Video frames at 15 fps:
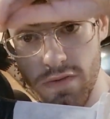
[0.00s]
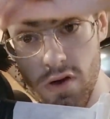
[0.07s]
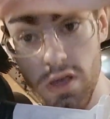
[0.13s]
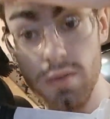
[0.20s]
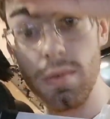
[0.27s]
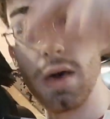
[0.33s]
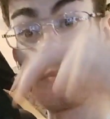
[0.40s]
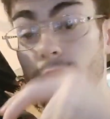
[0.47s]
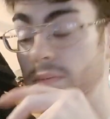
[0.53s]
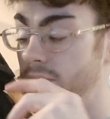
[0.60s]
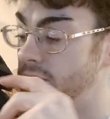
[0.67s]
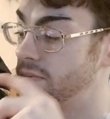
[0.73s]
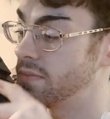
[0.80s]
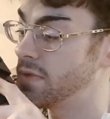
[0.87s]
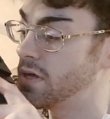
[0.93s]
the volume up.
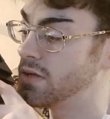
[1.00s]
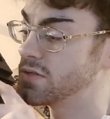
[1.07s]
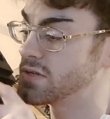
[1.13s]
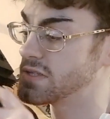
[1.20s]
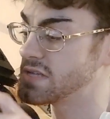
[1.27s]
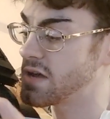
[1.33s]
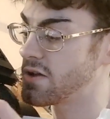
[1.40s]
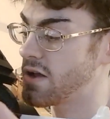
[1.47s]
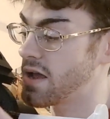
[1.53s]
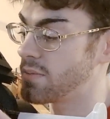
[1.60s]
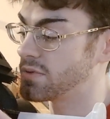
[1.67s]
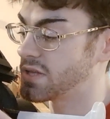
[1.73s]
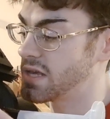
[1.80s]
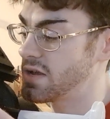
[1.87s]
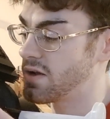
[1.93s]
So that's how you're
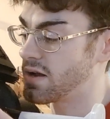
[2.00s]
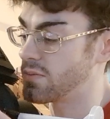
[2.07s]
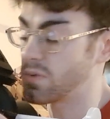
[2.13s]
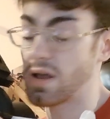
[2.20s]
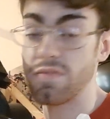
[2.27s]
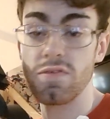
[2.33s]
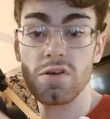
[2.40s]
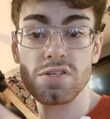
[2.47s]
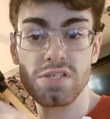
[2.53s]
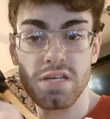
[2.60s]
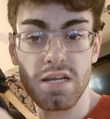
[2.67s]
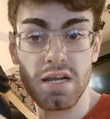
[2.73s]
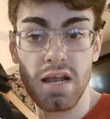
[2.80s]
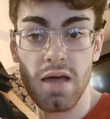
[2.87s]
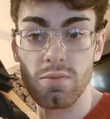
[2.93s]
able to hear it. When I first
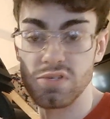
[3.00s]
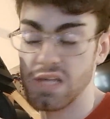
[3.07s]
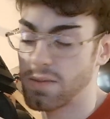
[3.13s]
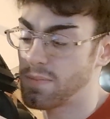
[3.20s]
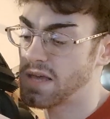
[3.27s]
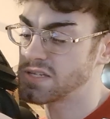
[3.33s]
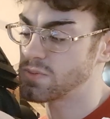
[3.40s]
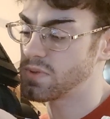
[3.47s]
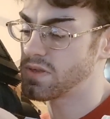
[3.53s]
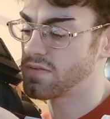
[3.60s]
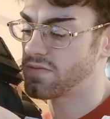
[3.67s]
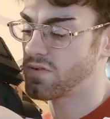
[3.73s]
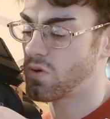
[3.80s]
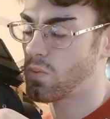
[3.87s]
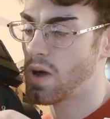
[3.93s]
did it, I was like messing with
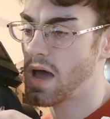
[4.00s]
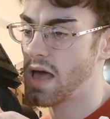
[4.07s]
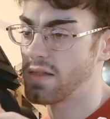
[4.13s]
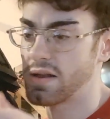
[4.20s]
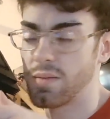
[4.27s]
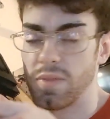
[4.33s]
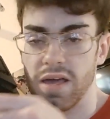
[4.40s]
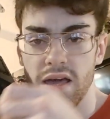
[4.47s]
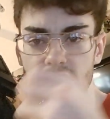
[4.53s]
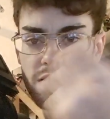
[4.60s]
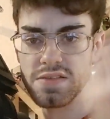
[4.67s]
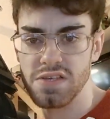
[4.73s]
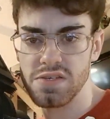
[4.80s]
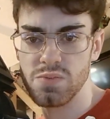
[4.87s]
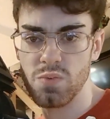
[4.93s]
it for a while, and I'm like, oh,
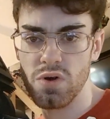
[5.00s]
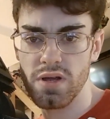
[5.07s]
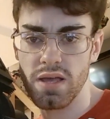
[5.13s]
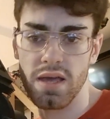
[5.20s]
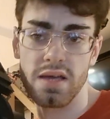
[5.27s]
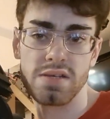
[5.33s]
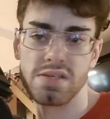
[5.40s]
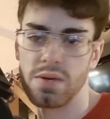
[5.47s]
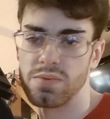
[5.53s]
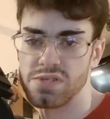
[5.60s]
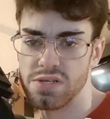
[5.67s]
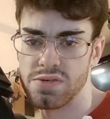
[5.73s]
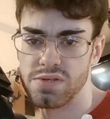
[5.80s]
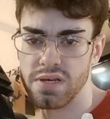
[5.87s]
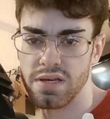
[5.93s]
this isn't working, because I
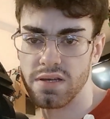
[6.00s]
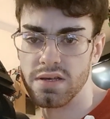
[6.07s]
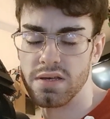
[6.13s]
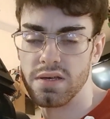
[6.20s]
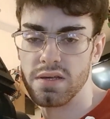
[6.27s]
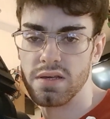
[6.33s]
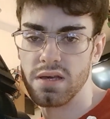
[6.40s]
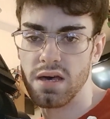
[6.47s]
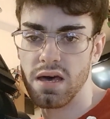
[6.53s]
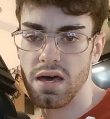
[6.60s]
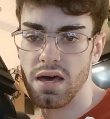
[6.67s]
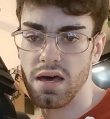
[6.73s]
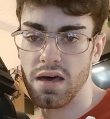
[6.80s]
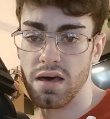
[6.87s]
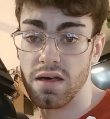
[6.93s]
was using
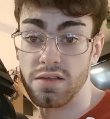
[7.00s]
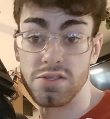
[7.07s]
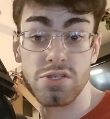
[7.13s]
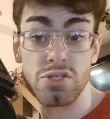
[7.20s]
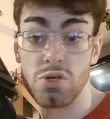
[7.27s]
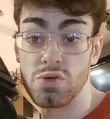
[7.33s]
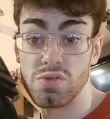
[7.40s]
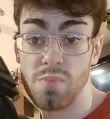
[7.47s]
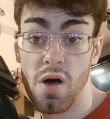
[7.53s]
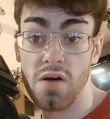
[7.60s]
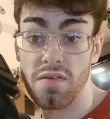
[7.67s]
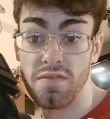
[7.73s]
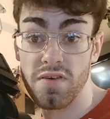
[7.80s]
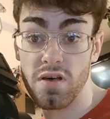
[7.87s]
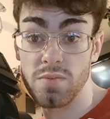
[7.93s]
too
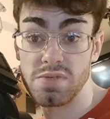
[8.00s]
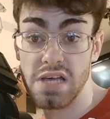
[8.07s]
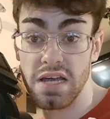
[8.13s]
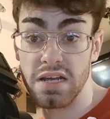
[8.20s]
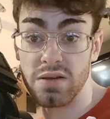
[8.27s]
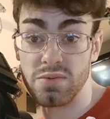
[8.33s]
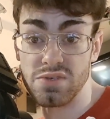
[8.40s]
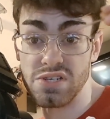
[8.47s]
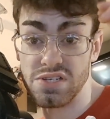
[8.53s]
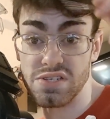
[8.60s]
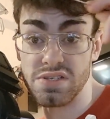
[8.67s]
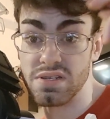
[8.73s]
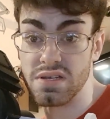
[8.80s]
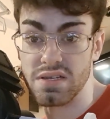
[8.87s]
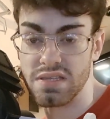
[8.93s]
small of a Phillips head, and it was
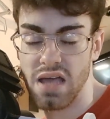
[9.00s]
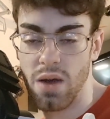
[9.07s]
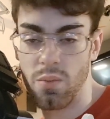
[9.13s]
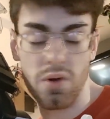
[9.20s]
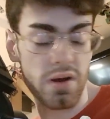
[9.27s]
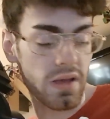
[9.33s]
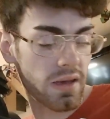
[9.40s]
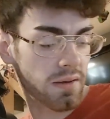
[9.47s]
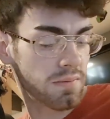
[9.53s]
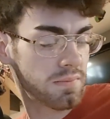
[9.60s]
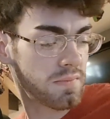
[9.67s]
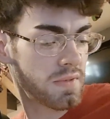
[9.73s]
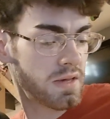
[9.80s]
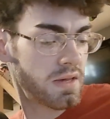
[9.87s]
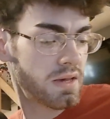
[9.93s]
just not working.
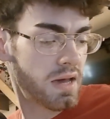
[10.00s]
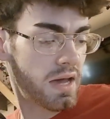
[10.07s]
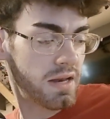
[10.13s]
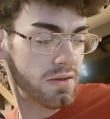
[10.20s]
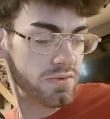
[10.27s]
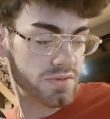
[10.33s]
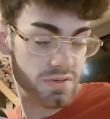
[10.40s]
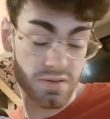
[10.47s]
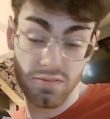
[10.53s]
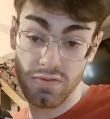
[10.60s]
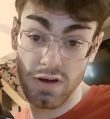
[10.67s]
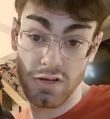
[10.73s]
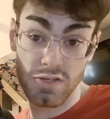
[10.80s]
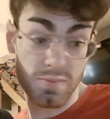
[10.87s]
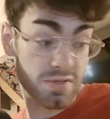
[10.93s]
I had used a
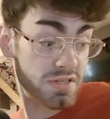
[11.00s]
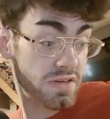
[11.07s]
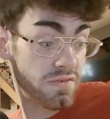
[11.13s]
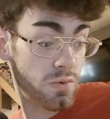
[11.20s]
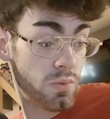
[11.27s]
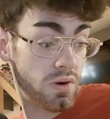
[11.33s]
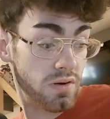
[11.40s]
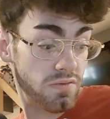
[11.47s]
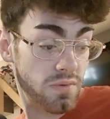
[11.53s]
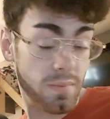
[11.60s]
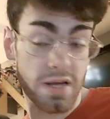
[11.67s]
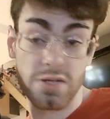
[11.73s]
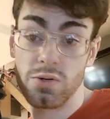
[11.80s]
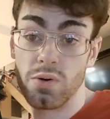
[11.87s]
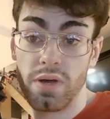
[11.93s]
very specific one for
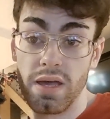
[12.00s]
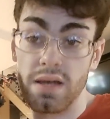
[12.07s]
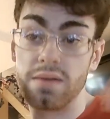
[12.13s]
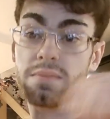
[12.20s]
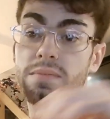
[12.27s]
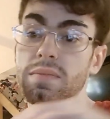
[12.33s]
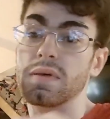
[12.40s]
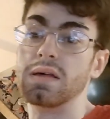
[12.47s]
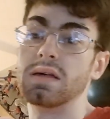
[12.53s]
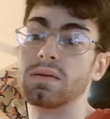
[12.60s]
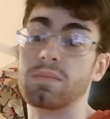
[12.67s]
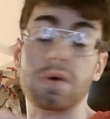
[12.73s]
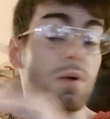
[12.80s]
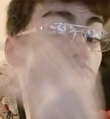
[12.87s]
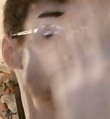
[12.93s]
my toolkit,
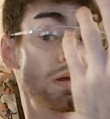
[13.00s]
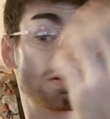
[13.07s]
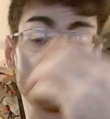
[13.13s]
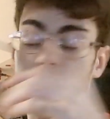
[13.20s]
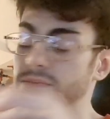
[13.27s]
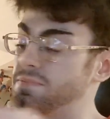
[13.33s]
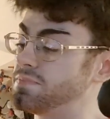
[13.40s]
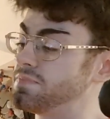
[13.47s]
but it worked.